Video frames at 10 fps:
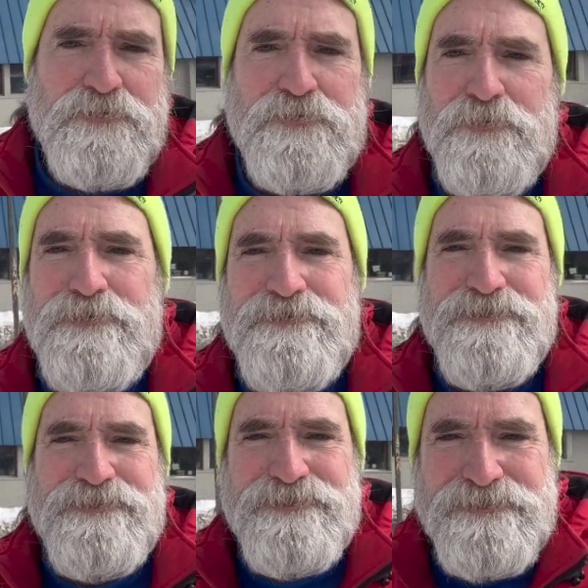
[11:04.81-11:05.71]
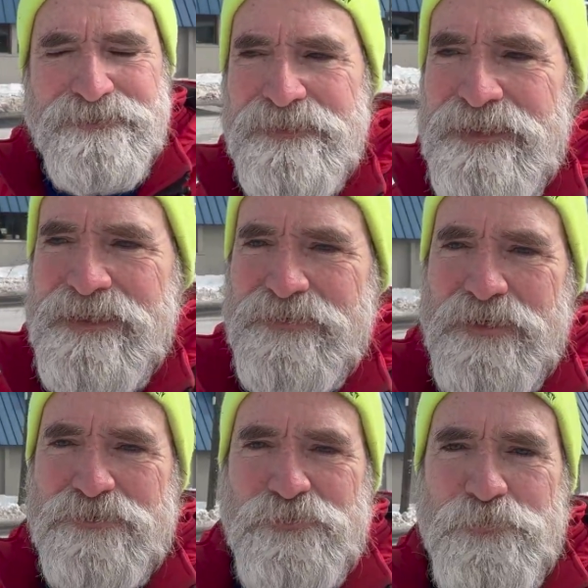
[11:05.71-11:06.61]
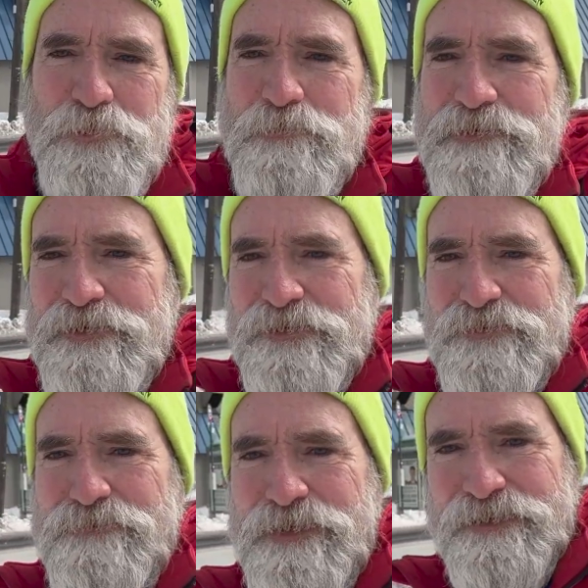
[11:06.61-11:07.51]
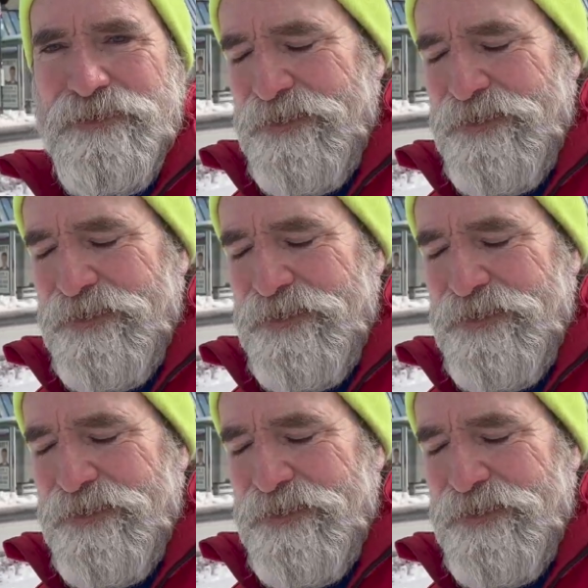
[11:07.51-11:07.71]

so it's actually warmer than it's been.